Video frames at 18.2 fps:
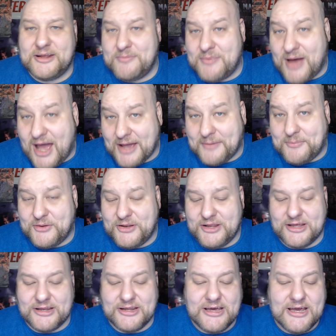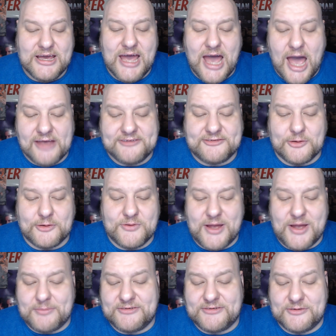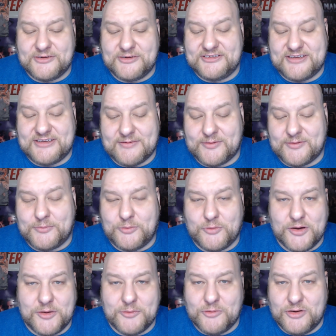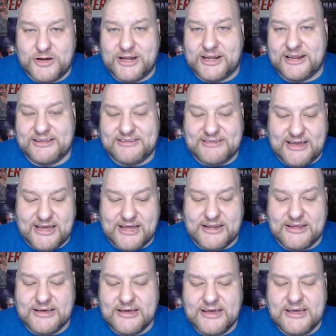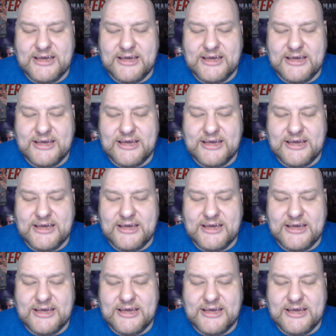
In my opinion, I'll score the episode a 7.1 out of 10,